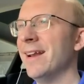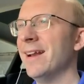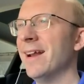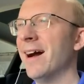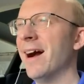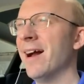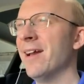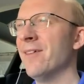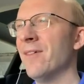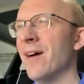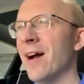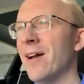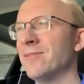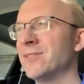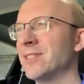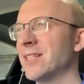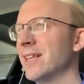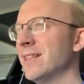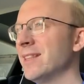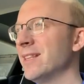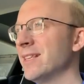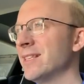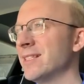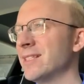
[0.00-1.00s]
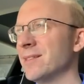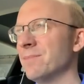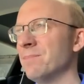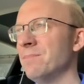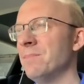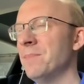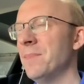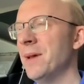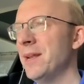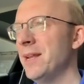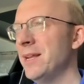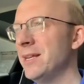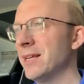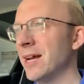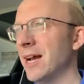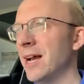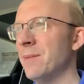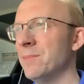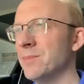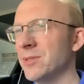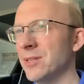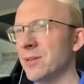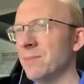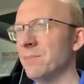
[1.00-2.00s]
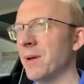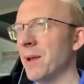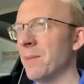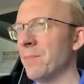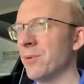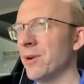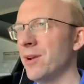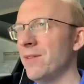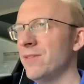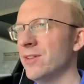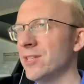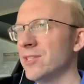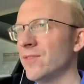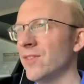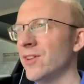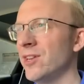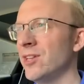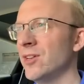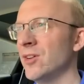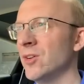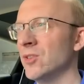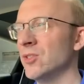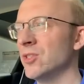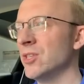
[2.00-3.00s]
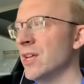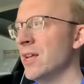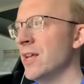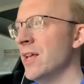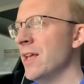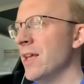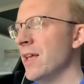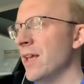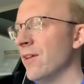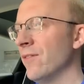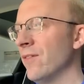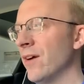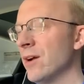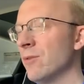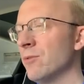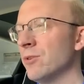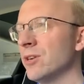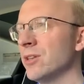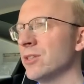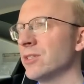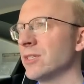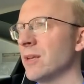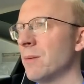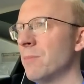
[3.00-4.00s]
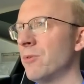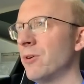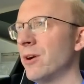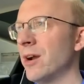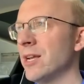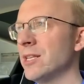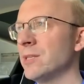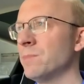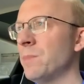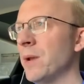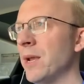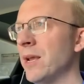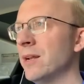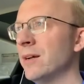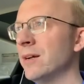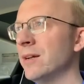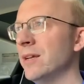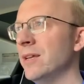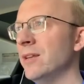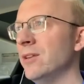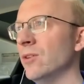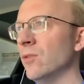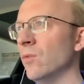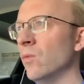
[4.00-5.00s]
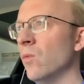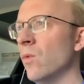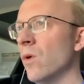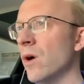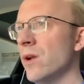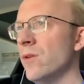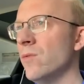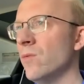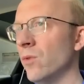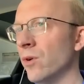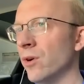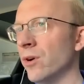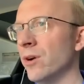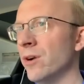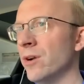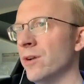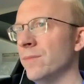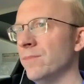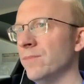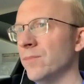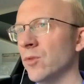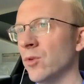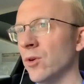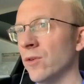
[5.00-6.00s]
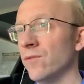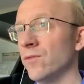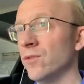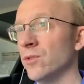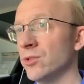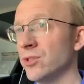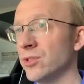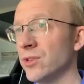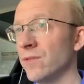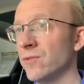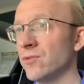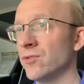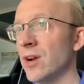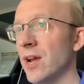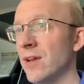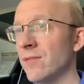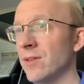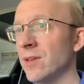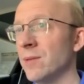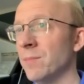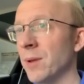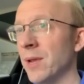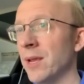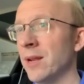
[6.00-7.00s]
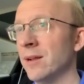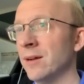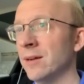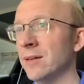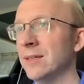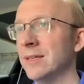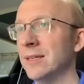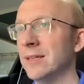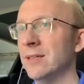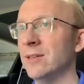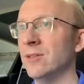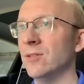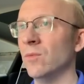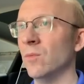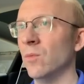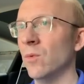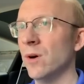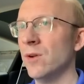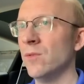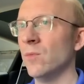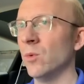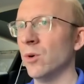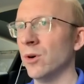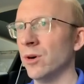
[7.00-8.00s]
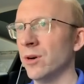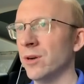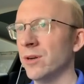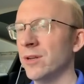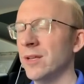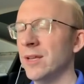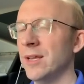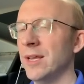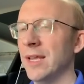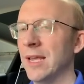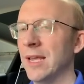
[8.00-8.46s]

and I, I've said this many times in my previous videos. If I were to summarize beta into one word, or full self driving beta into one word,